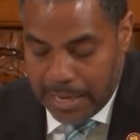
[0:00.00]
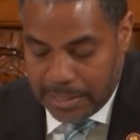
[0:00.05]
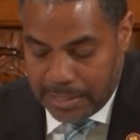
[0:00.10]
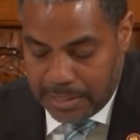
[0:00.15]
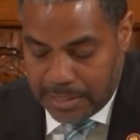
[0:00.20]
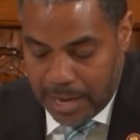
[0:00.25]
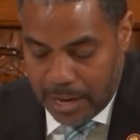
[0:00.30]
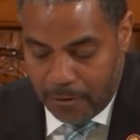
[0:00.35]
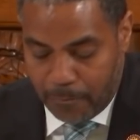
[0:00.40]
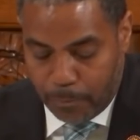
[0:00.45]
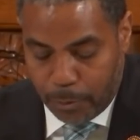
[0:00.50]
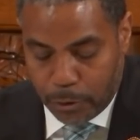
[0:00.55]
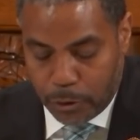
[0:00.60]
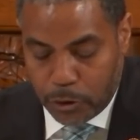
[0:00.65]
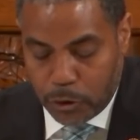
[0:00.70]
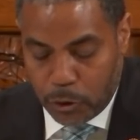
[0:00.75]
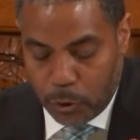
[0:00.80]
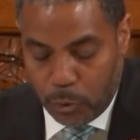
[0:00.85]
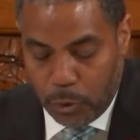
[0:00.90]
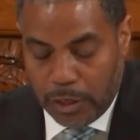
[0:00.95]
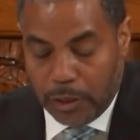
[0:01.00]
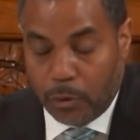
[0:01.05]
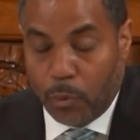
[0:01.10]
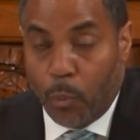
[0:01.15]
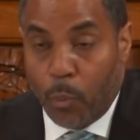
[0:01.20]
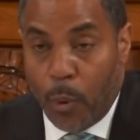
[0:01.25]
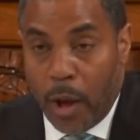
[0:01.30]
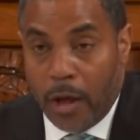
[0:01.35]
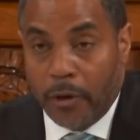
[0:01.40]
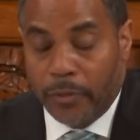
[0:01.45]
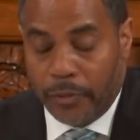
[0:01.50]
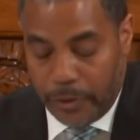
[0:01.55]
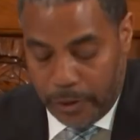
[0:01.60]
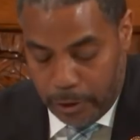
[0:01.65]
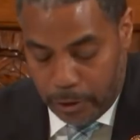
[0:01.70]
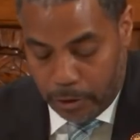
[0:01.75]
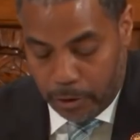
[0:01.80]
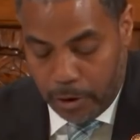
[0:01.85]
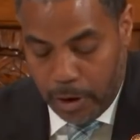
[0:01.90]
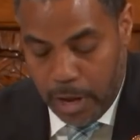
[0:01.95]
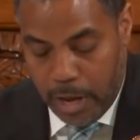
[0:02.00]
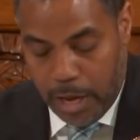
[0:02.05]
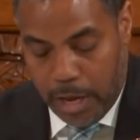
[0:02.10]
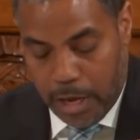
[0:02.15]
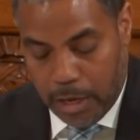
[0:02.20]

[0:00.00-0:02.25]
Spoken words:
instead of pursuing wealthier